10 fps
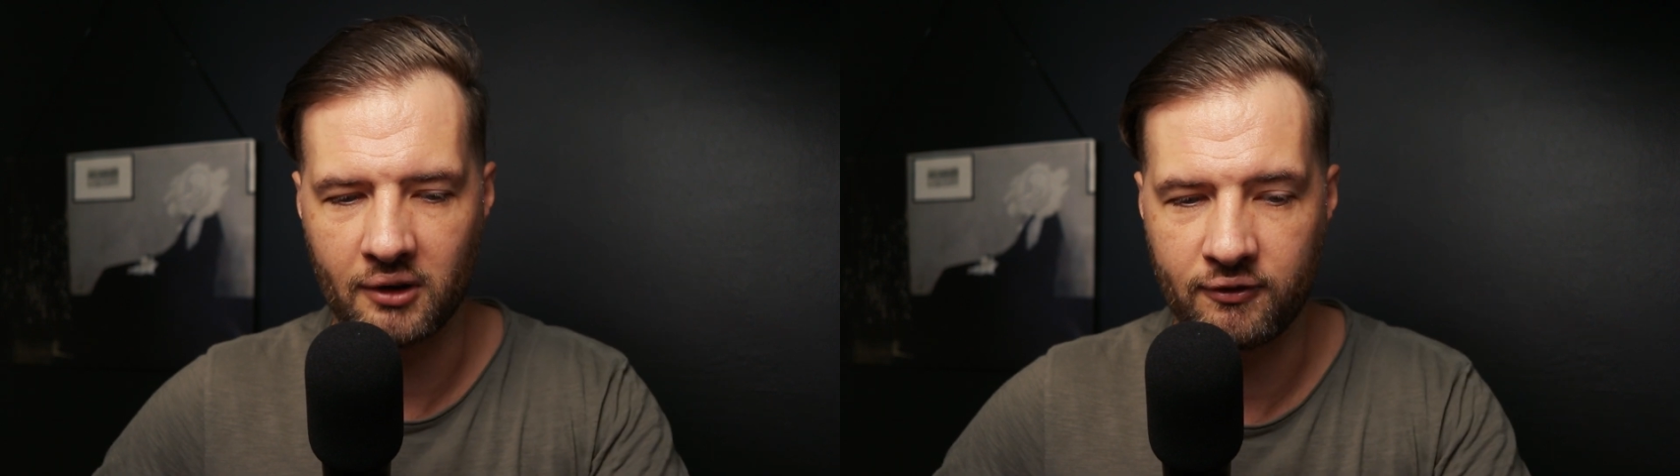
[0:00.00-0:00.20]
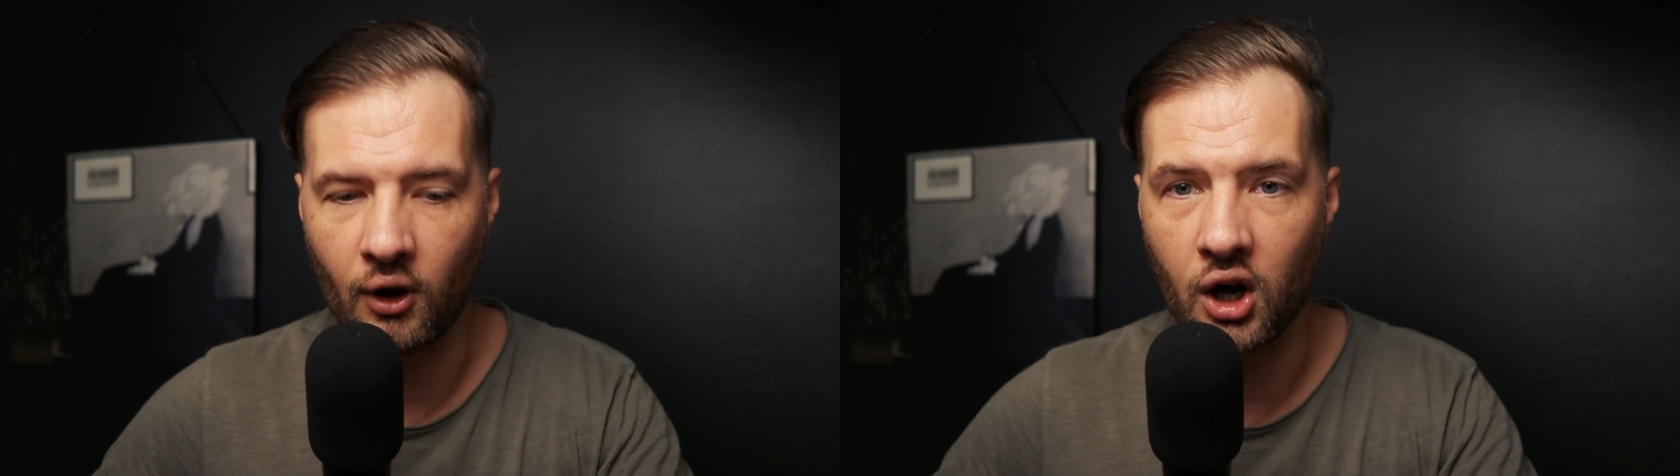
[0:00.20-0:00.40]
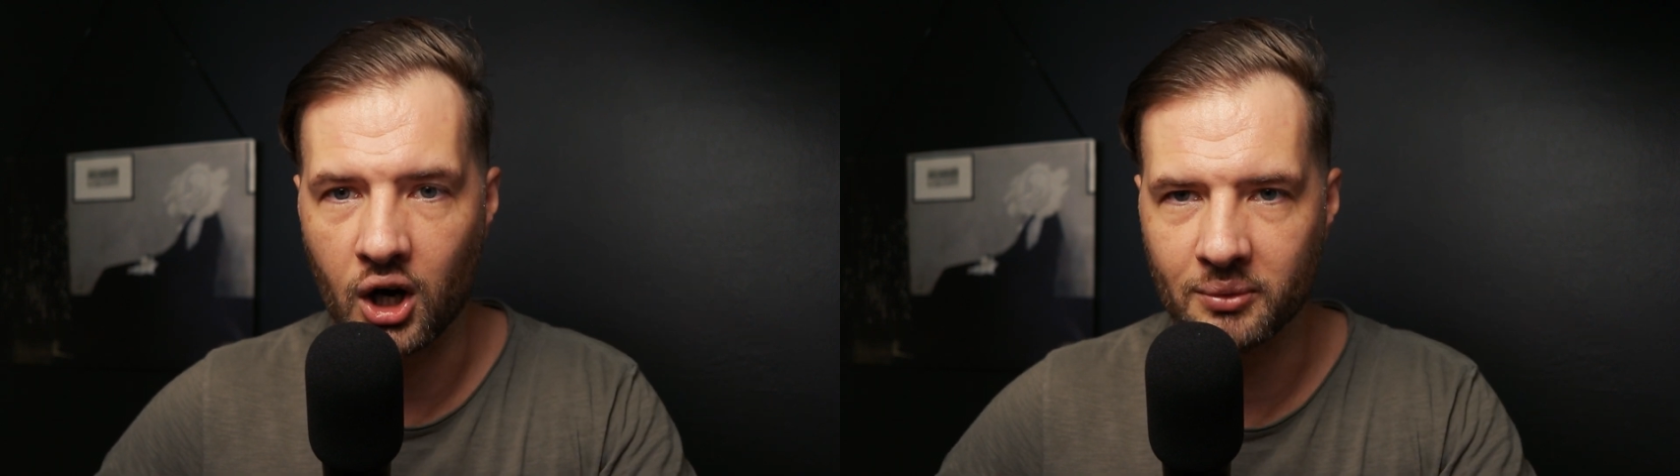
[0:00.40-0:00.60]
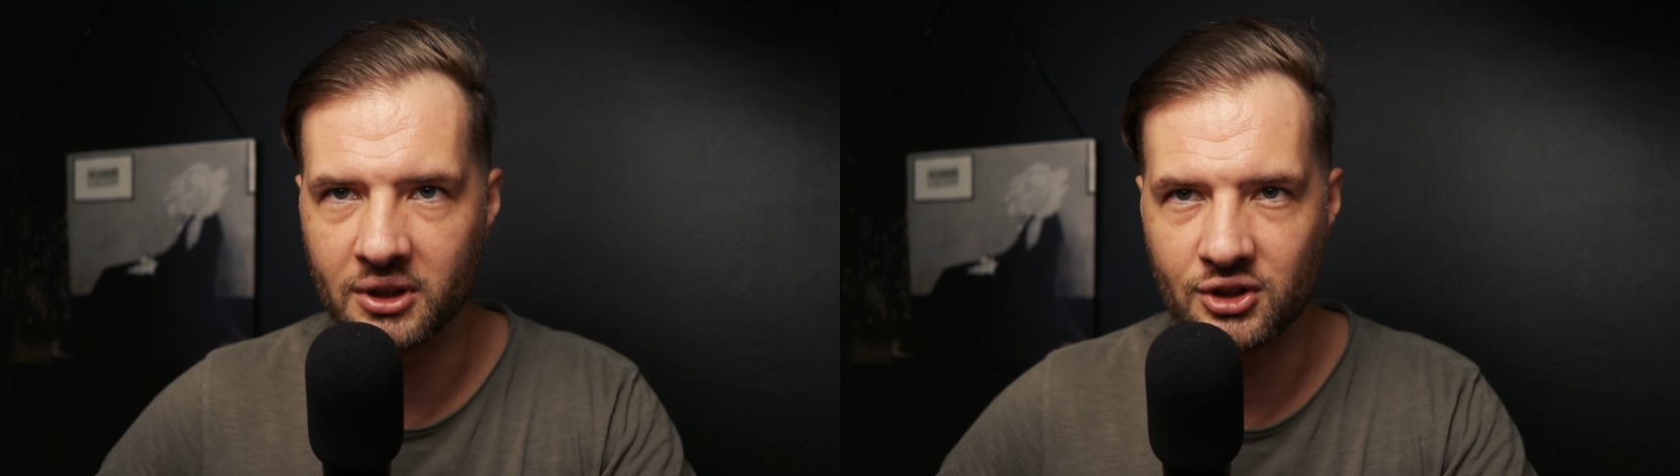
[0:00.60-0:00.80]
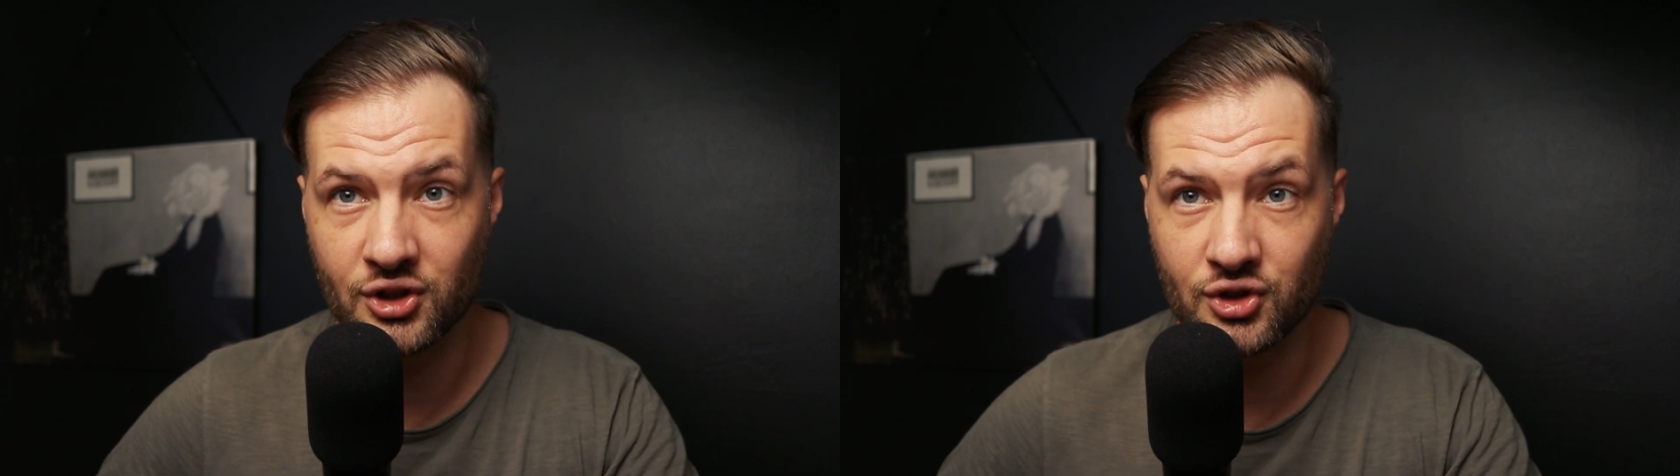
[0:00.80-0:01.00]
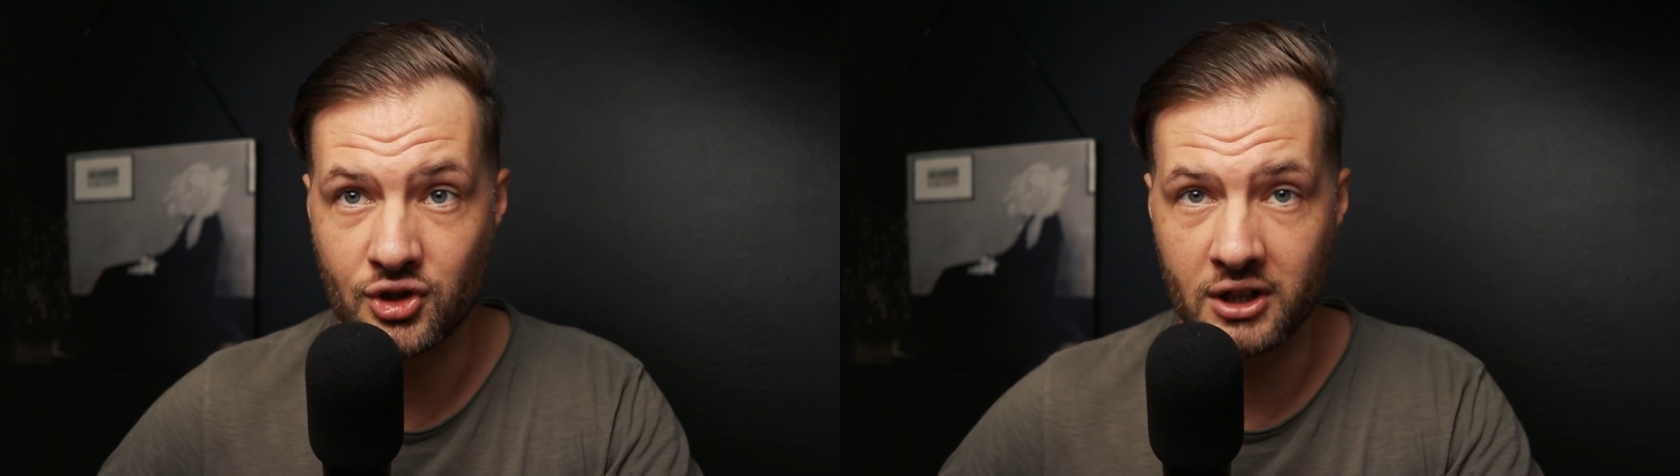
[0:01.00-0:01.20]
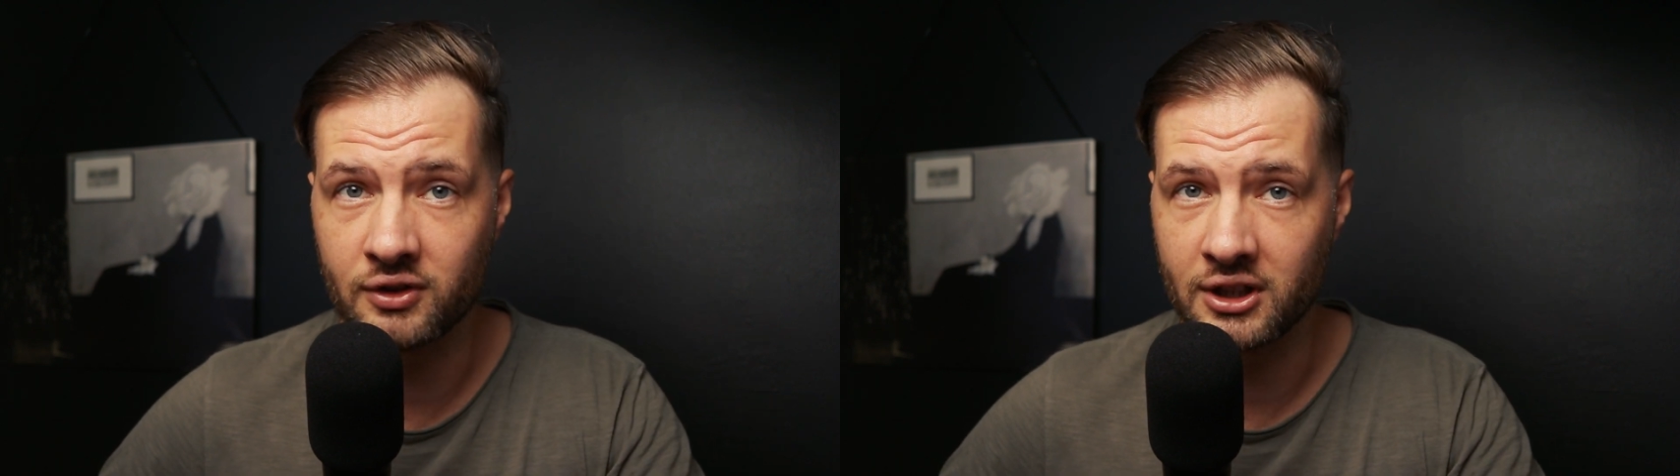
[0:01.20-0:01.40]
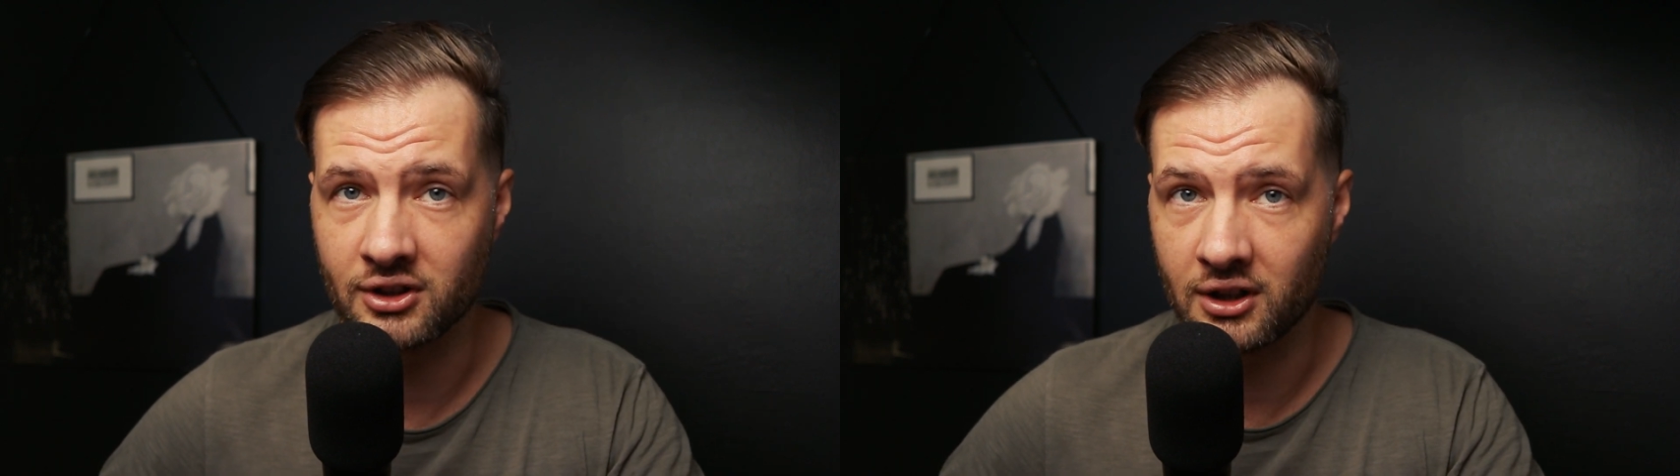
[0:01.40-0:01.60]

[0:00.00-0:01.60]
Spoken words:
a farm that just generates